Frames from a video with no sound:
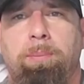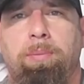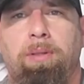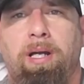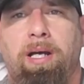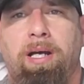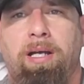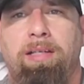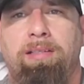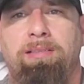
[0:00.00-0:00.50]

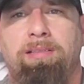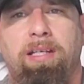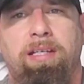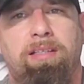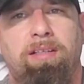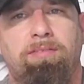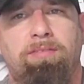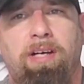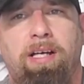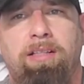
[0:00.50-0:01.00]
surprise,
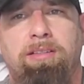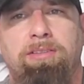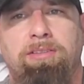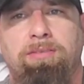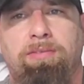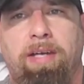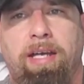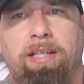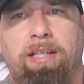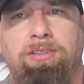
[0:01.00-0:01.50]
and the violence
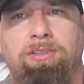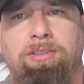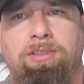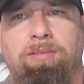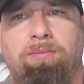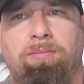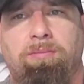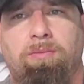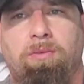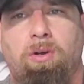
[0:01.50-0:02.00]
of
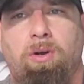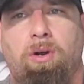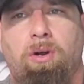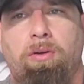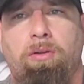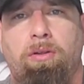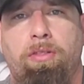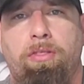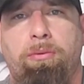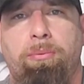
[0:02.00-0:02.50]
action
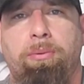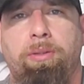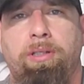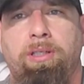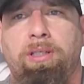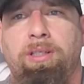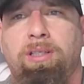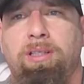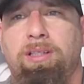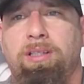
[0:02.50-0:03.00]
are the
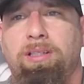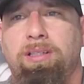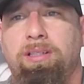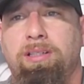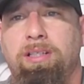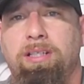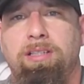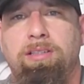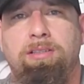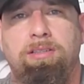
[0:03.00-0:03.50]
three
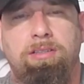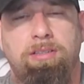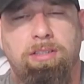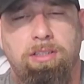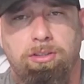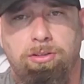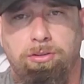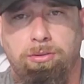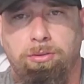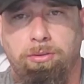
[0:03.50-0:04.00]

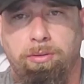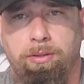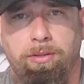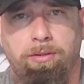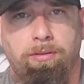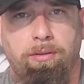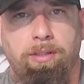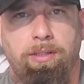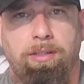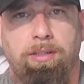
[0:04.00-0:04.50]
essential
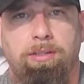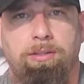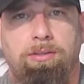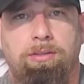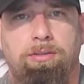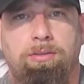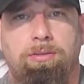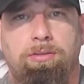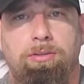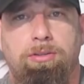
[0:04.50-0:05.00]

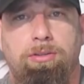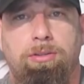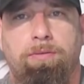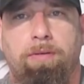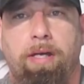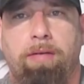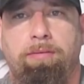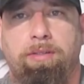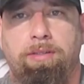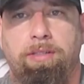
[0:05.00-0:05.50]
ingredients to
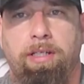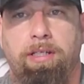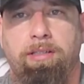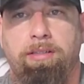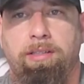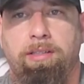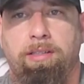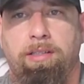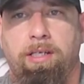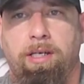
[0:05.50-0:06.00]
surviving a
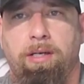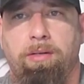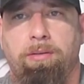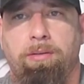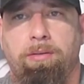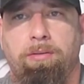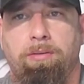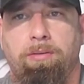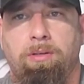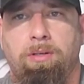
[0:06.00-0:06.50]
deadly
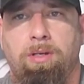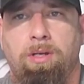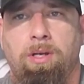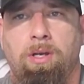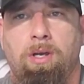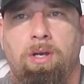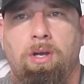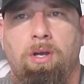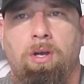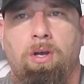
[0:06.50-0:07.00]
encounter.
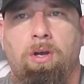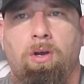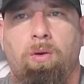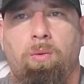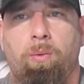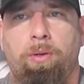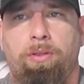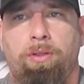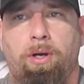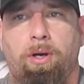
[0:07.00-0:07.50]

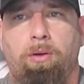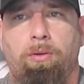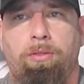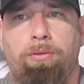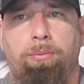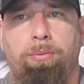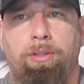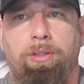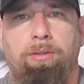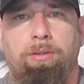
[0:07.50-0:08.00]
With all
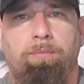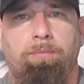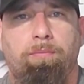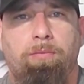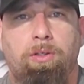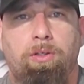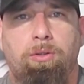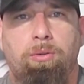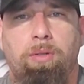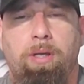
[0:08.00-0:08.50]
three,
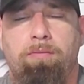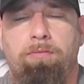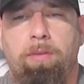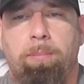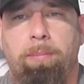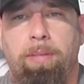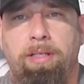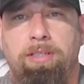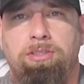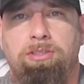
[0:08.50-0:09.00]
you have the
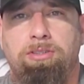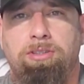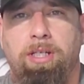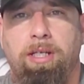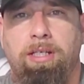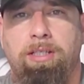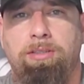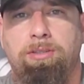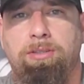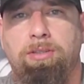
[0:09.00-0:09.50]
best
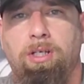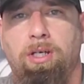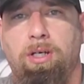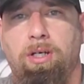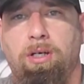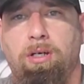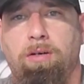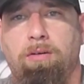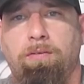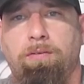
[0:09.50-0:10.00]
chance
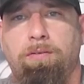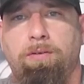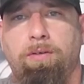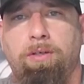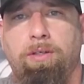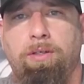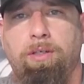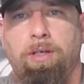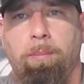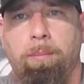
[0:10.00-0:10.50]
of
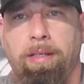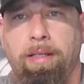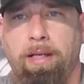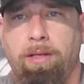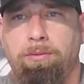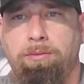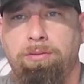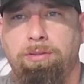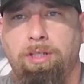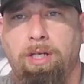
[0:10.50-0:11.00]
coming
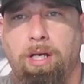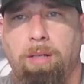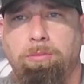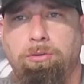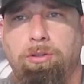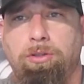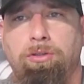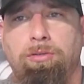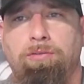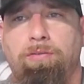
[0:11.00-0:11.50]
out on top
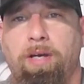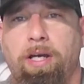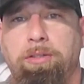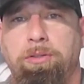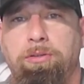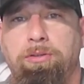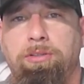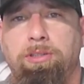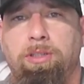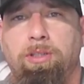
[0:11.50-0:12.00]
should you find
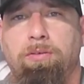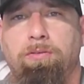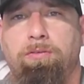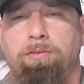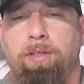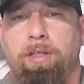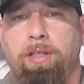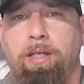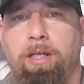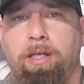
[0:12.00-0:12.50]

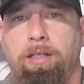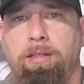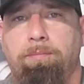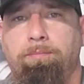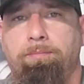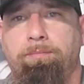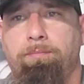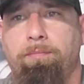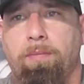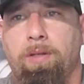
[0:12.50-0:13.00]
yourself in
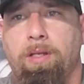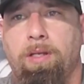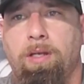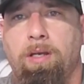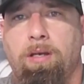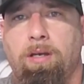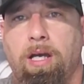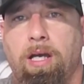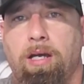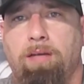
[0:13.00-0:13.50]

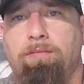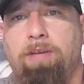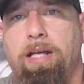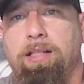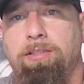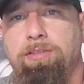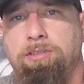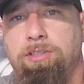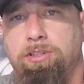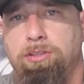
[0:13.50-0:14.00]
a
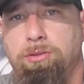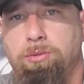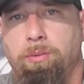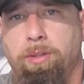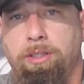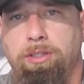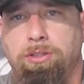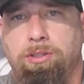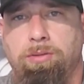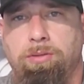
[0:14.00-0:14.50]
violent
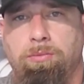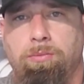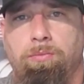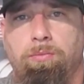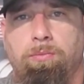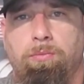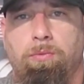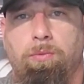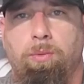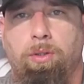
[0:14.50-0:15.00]

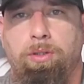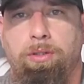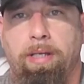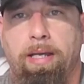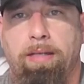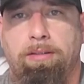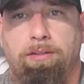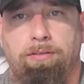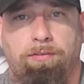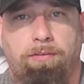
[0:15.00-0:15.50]
situation where you
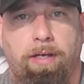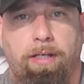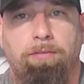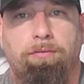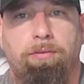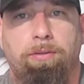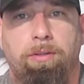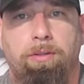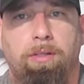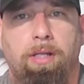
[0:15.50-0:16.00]
have to
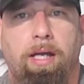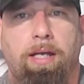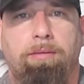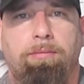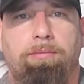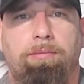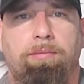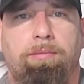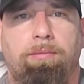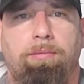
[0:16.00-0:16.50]
fight for your
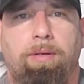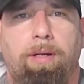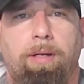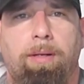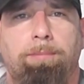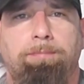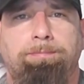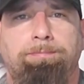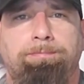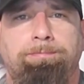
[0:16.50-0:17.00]
life,
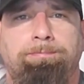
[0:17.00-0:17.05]
right?